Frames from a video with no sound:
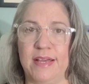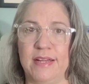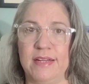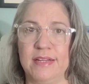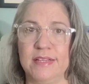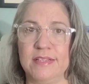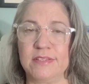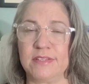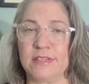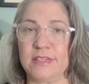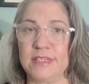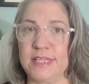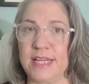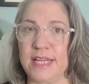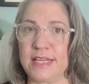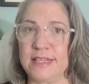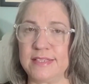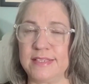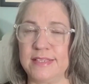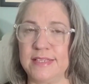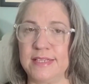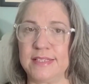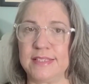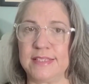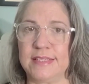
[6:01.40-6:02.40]
That is on deck
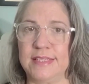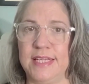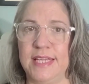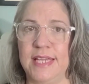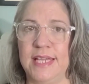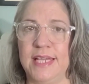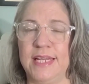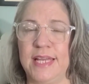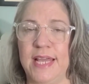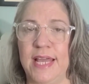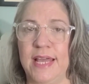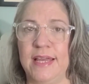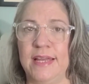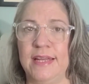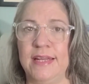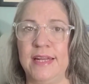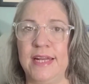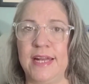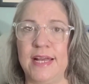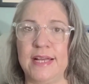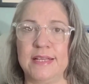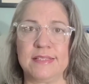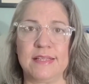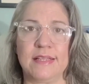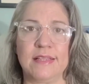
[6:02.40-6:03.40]
16, and it
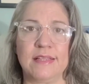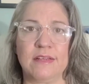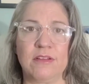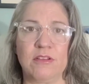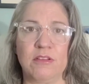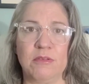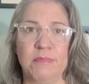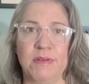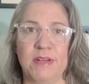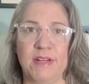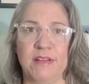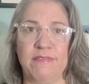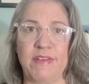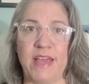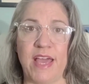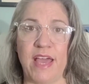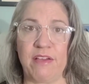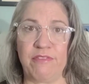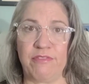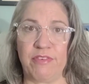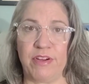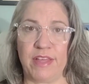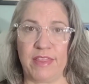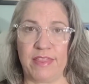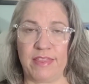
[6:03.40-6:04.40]
has a little bit of
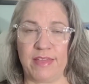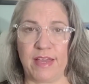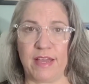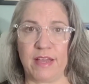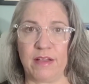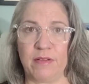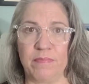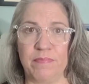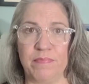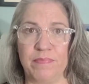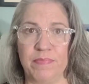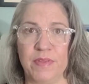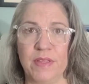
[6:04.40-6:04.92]
everything.